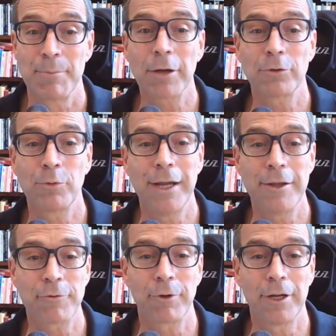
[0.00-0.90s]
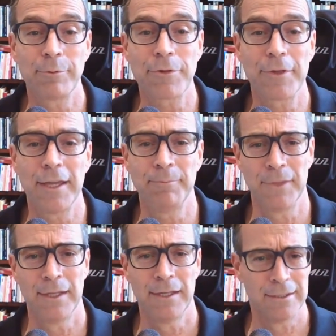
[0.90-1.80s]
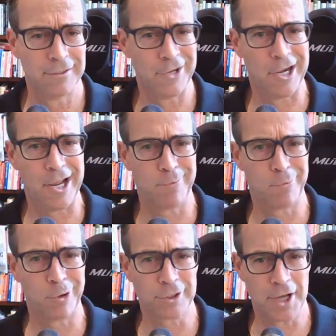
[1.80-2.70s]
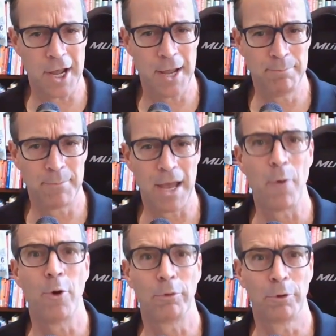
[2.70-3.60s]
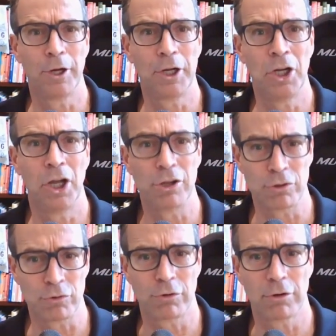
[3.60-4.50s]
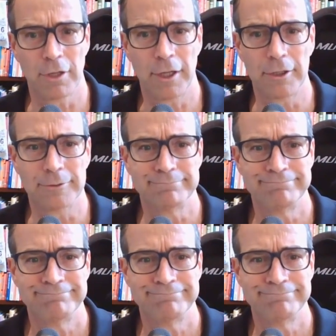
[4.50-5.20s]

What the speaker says: Mark Twain is credited with saying, "If I'd had more time, I would have written a shorter letter."